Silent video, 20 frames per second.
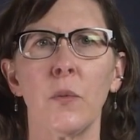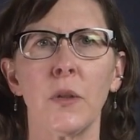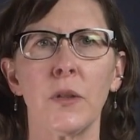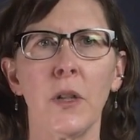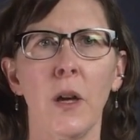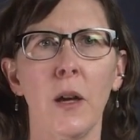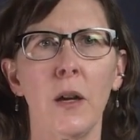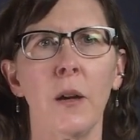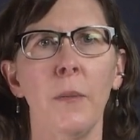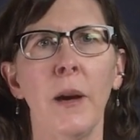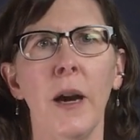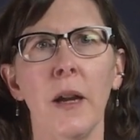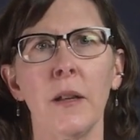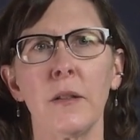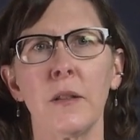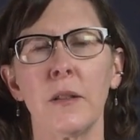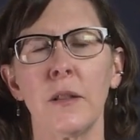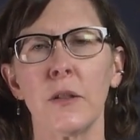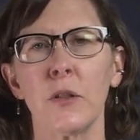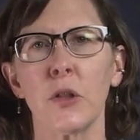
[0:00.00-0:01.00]
we'll talk about
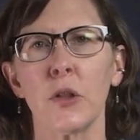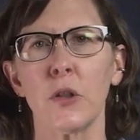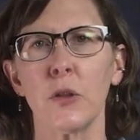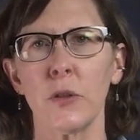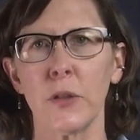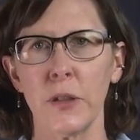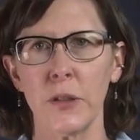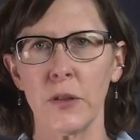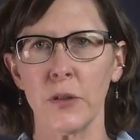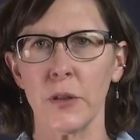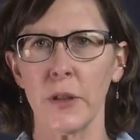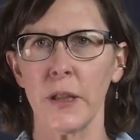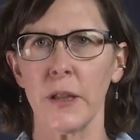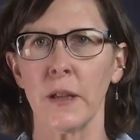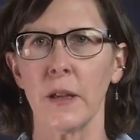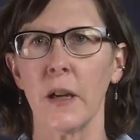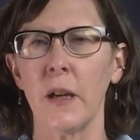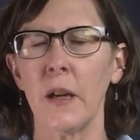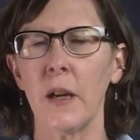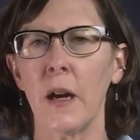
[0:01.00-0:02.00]
the circuitry
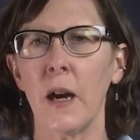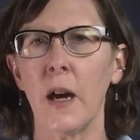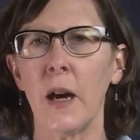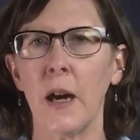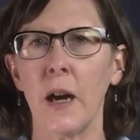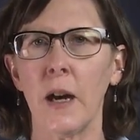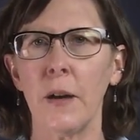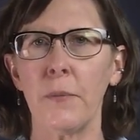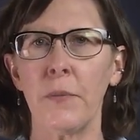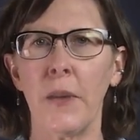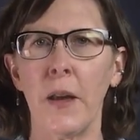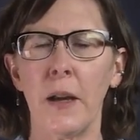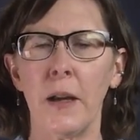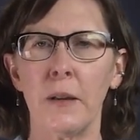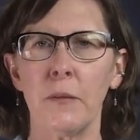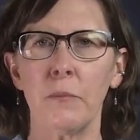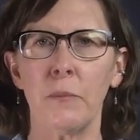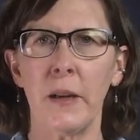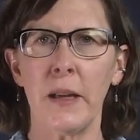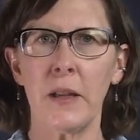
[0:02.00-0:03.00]

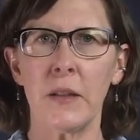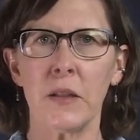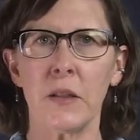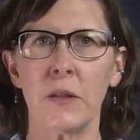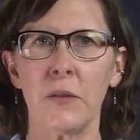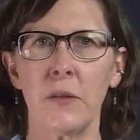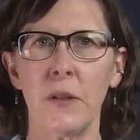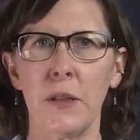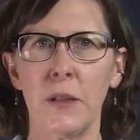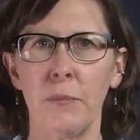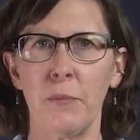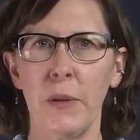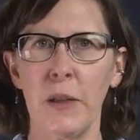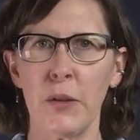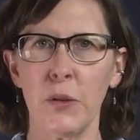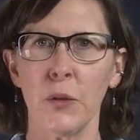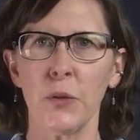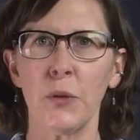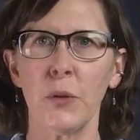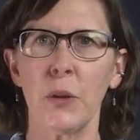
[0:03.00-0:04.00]
that makes the
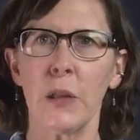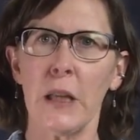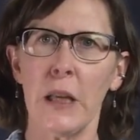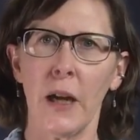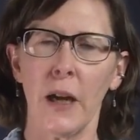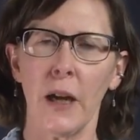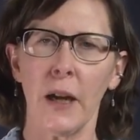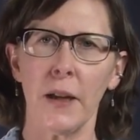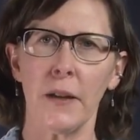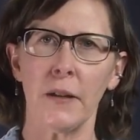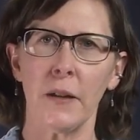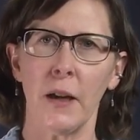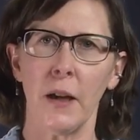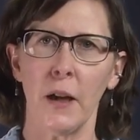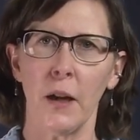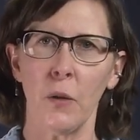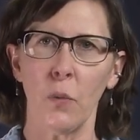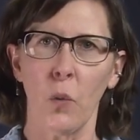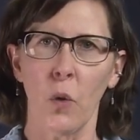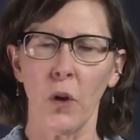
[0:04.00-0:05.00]
basal nuclei
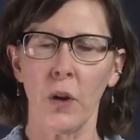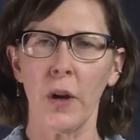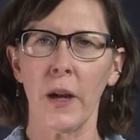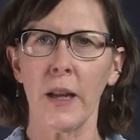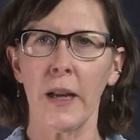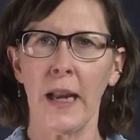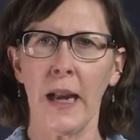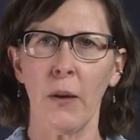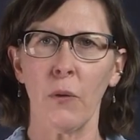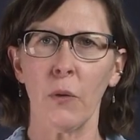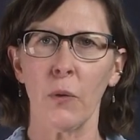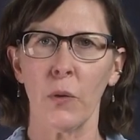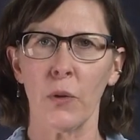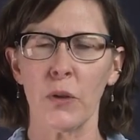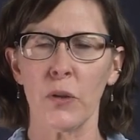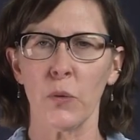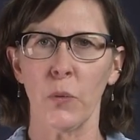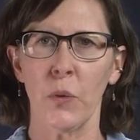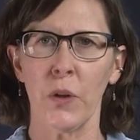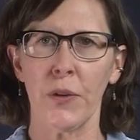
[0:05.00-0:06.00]
work and how it
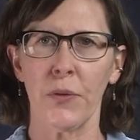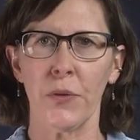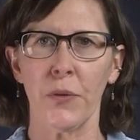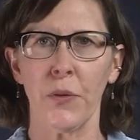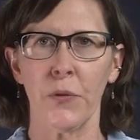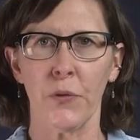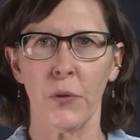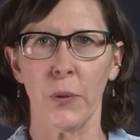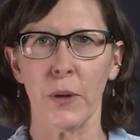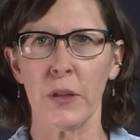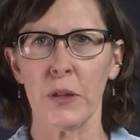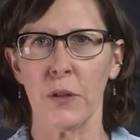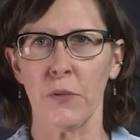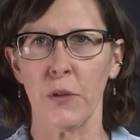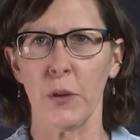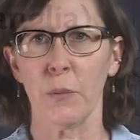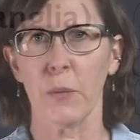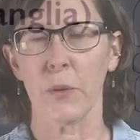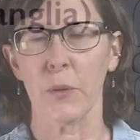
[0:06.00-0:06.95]
works with the rest of your